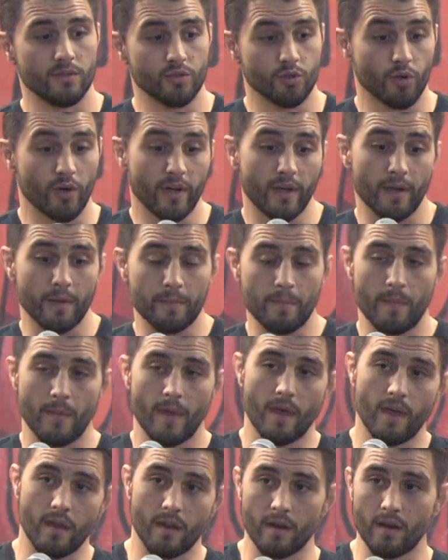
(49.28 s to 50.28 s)
drinking
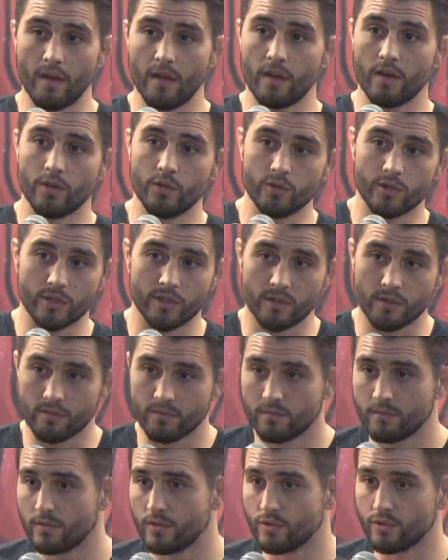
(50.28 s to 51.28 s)
and using
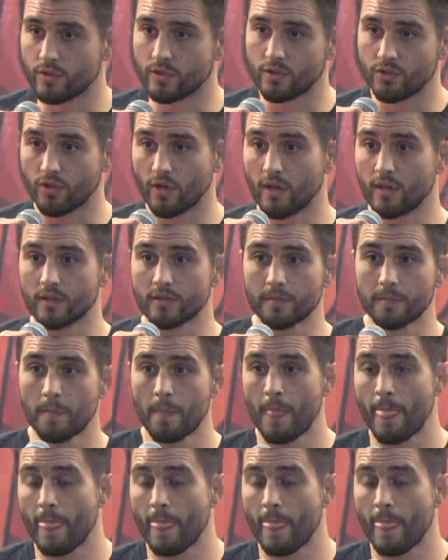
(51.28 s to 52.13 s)
drugs.